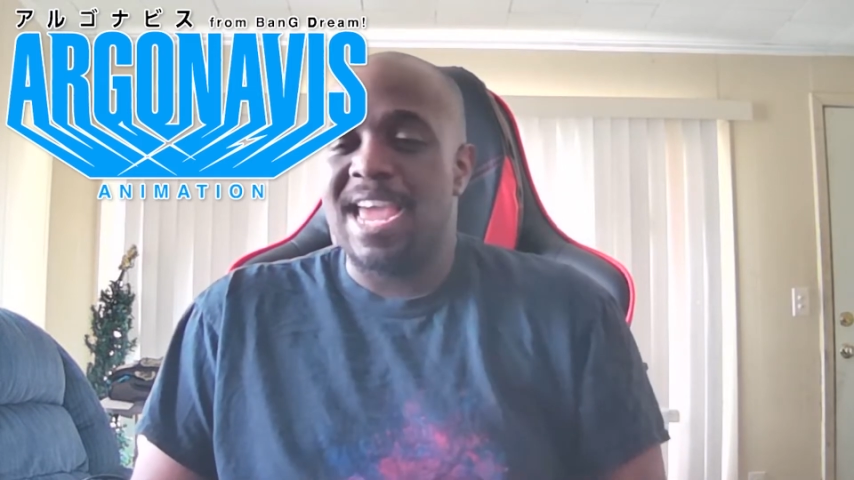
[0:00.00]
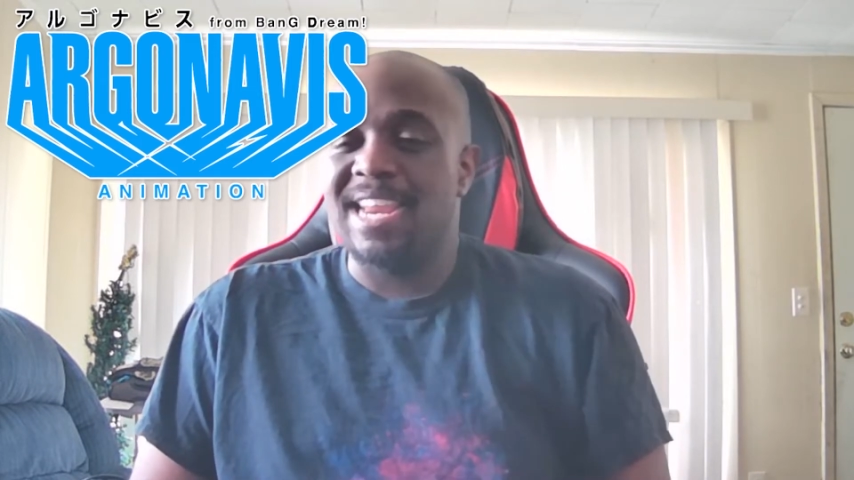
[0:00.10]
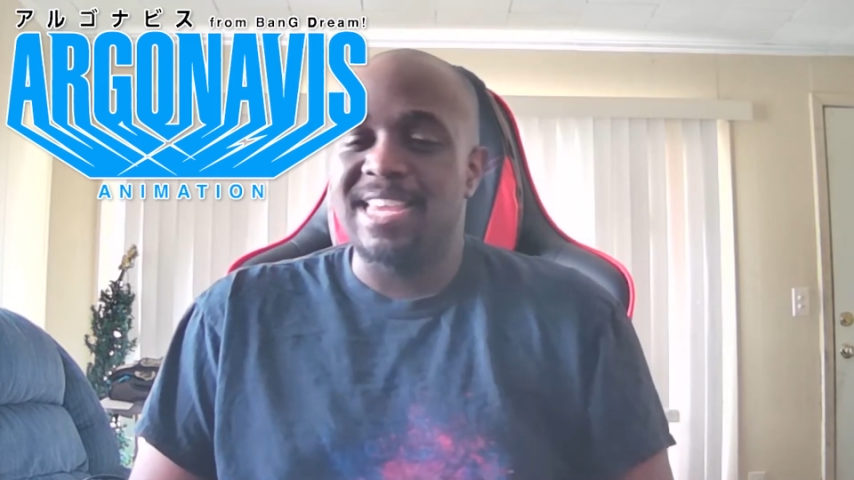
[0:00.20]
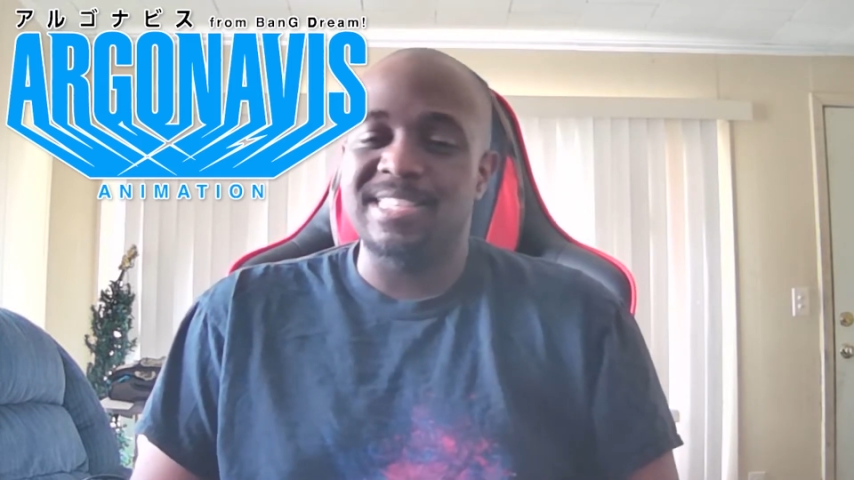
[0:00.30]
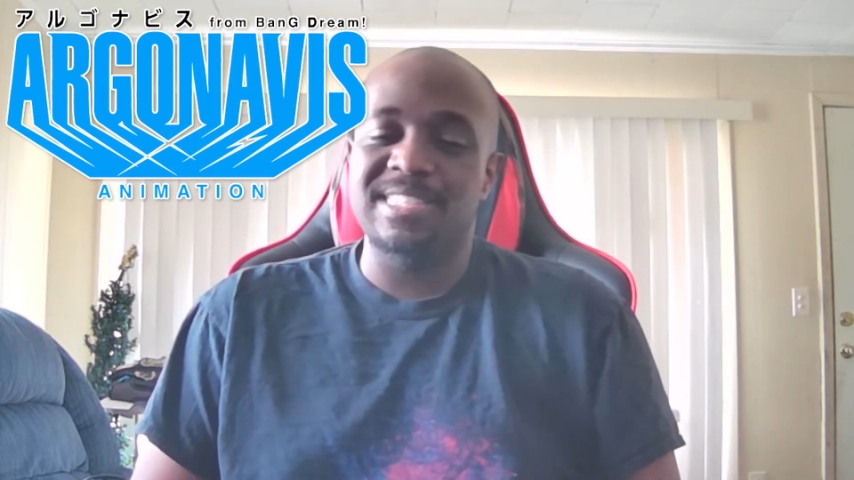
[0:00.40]

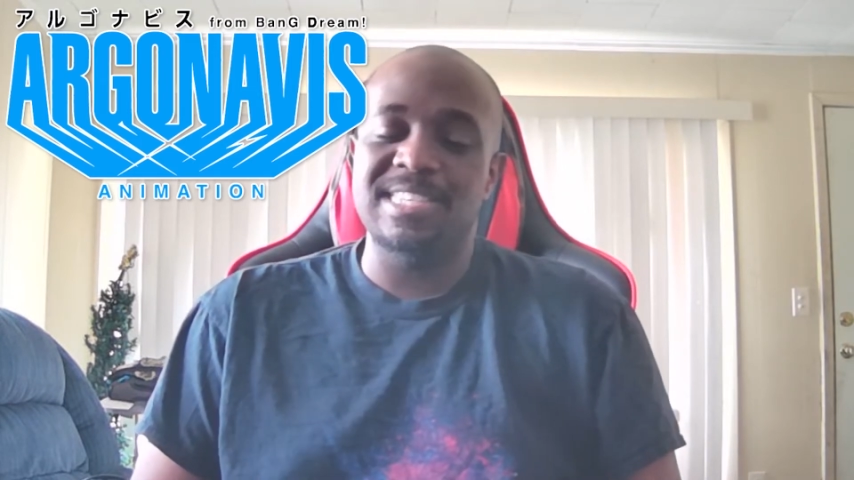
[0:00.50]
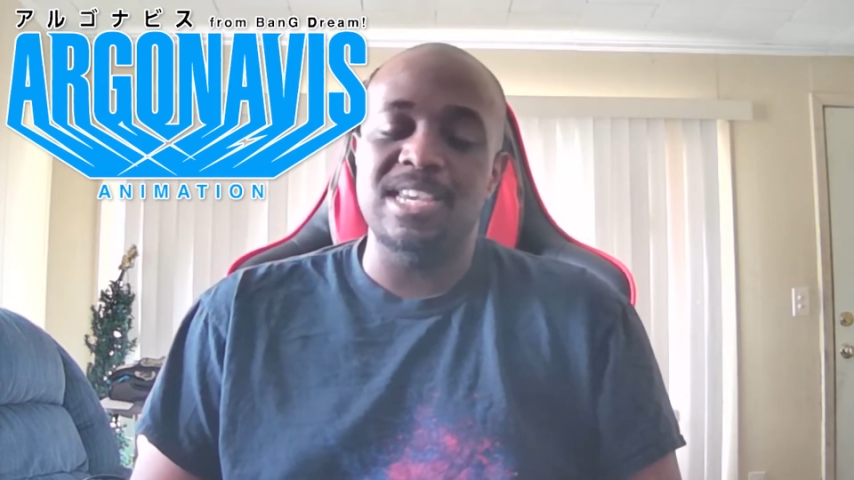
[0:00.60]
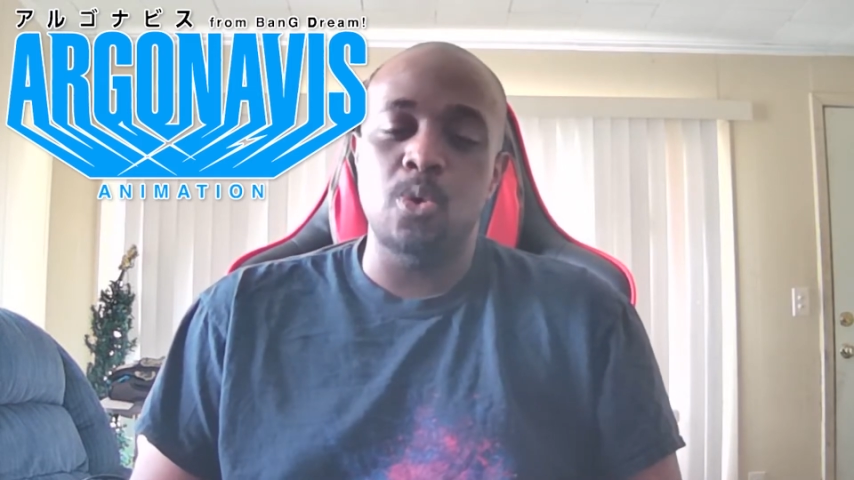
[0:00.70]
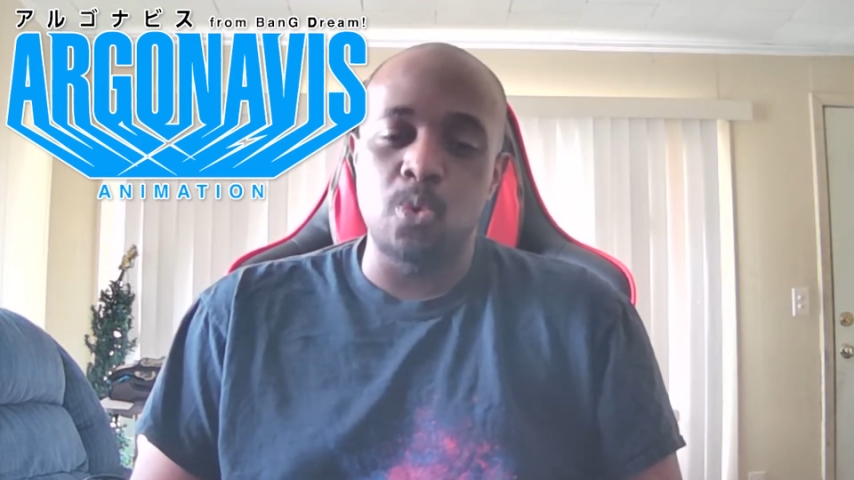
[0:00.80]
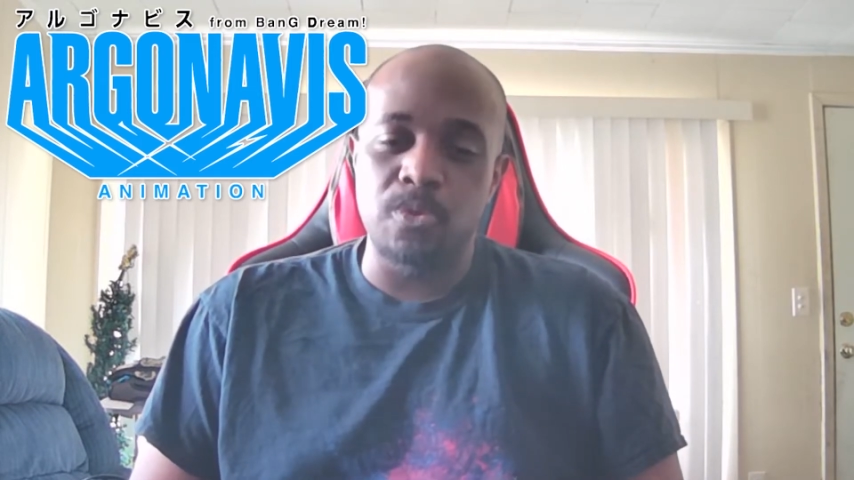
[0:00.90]
kind of get to
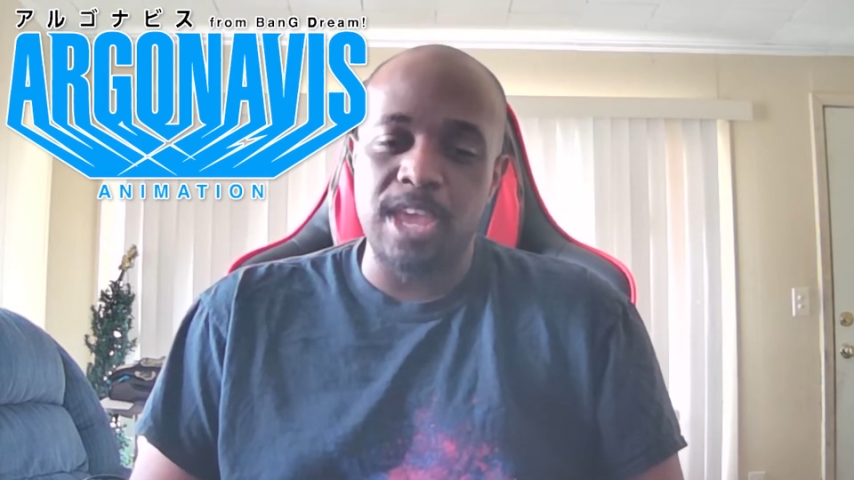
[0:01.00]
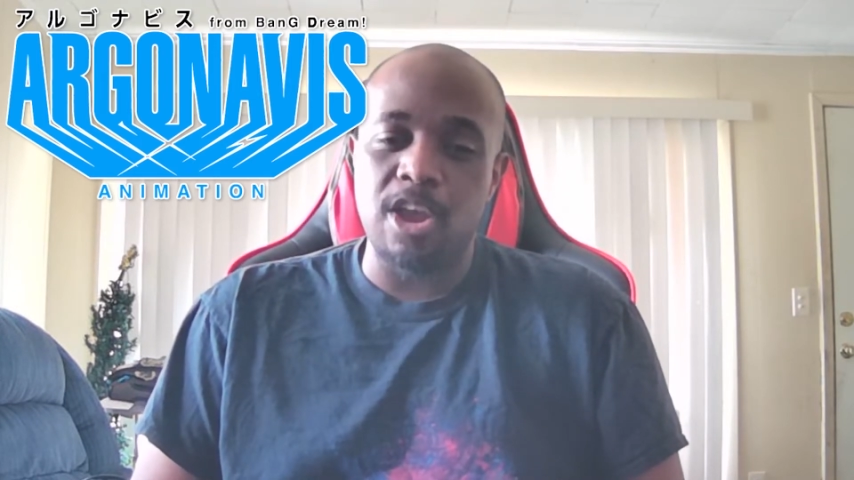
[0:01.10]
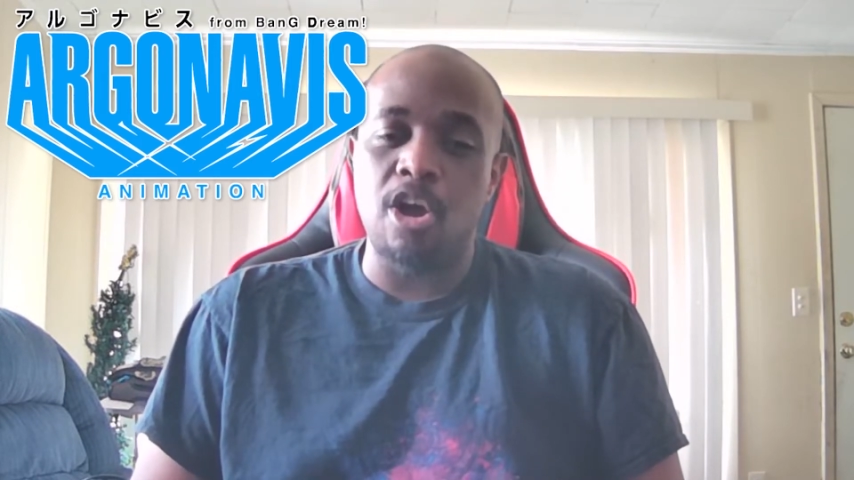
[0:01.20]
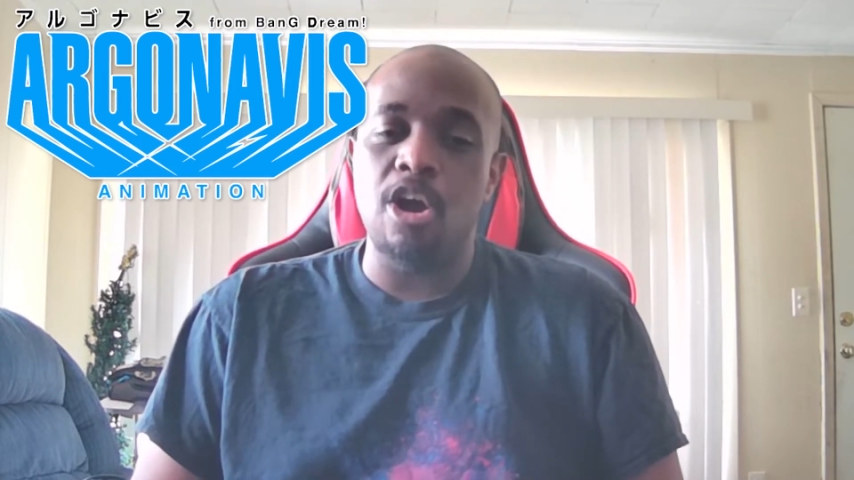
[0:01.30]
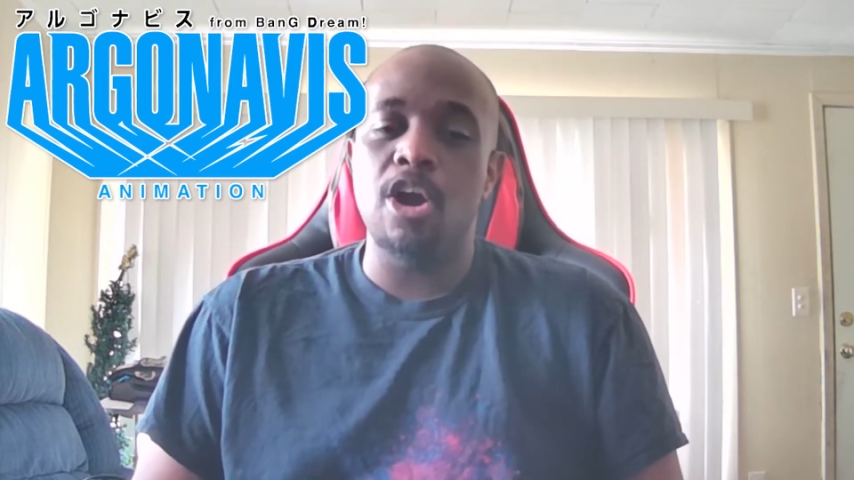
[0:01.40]
see who
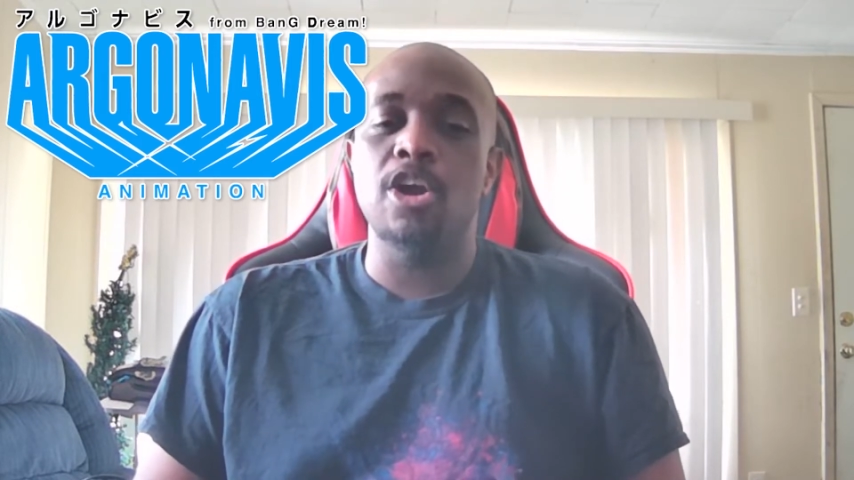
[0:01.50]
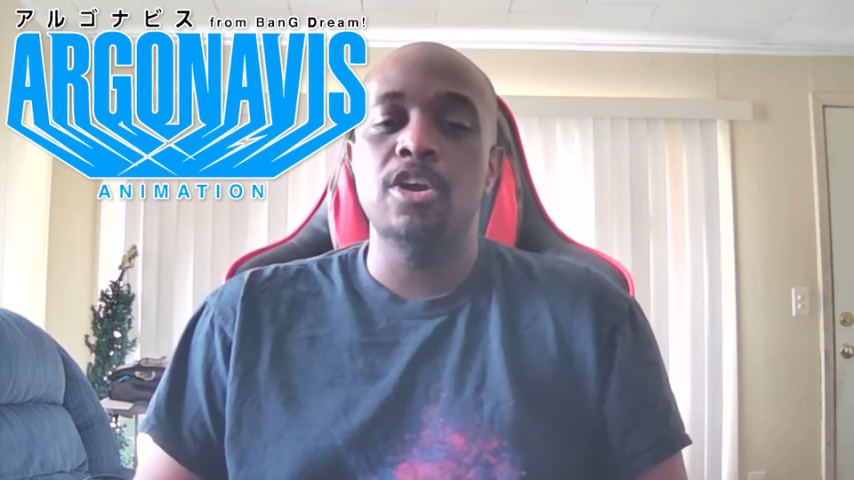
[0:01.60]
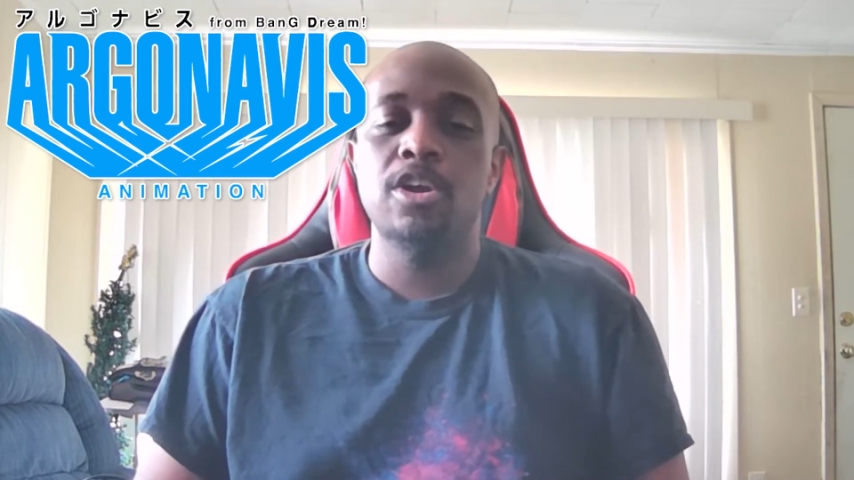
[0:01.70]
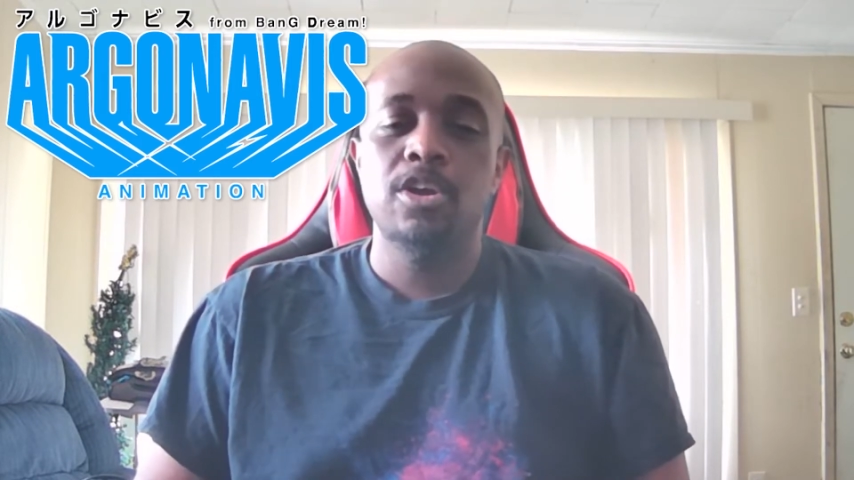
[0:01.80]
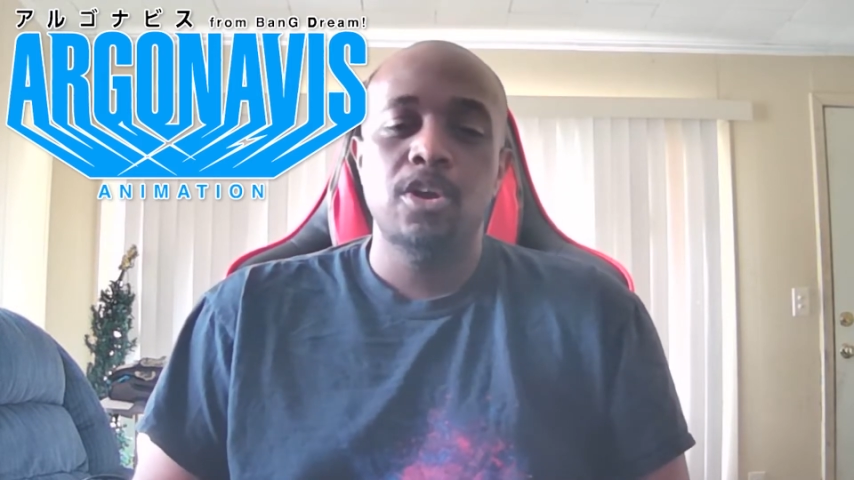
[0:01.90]
they are,